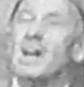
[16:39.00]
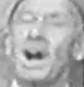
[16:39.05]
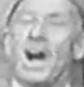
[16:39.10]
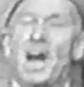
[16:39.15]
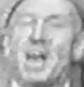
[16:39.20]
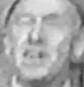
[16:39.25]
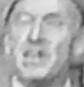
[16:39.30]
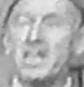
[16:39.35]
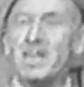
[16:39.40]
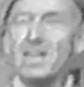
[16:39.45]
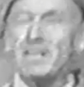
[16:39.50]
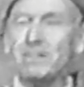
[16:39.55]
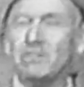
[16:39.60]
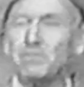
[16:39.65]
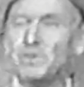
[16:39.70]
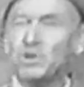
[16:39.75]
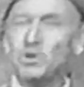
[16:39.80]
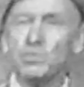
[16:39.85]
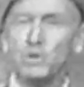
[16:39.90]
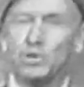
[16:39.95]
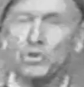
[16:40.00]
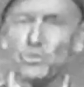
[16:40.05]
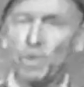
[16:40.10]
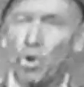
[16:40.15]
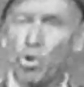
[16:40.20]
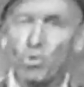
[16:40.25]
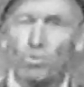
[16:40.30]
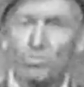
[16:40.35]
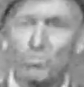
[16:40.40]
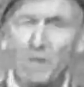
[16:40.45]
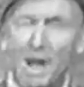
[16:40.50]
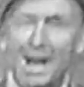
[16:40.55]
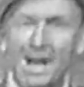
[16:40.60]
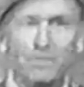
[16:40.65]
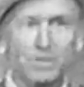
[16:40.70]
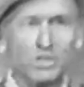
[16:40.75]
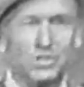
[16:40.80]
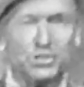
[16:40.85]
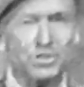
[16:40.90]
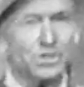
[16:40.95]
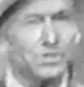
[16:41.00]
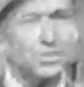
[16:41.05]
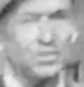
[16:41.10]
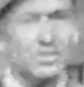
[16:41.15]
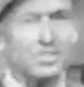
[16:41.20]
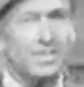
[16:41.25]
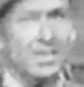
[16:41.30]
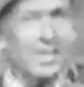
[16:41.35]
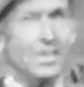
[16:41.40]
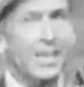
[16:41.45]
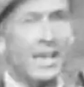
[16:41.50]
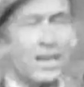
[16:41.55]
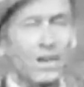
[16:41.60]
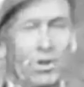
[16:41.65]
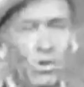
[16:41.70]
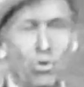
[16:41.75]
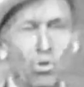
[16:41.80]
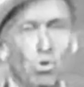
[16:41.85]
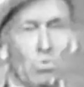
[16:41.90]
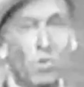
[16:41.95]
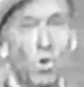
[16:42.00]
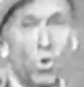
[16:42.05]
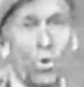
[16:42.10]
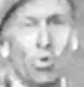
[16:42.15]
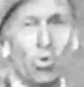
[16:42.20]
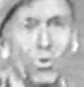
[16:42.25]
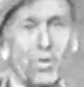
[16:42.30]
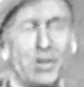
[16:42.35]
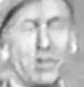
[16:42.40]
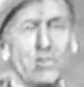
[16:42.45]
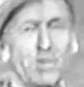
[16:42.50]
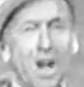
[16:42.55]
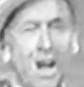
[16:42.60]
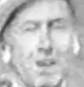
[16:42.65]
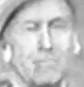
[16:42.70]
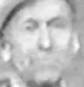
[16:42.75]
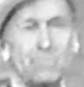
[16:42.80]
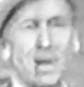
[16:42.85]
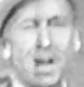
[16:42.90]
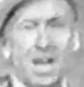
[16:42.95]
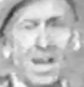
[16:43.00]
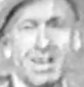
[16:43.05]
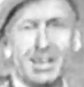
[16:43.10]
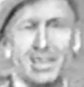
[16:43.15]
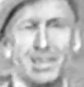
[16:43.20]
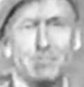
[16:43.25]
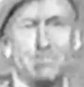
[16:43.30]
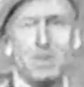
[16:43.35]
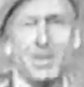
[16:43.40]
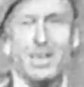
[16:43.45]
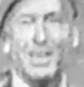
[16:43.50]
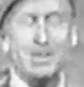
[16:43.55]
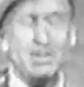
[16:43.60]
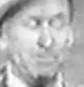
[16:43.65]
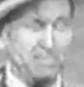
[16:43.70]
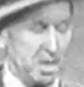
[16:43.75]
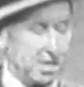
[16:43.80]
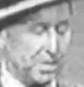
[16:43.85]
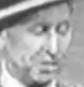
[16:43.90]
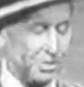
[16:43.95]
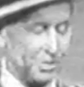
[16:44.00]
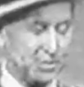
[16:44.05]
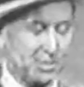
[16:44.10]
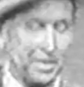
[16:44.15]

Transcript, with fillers: I never will roam, I will just stay at home, oh, and rock my little baby to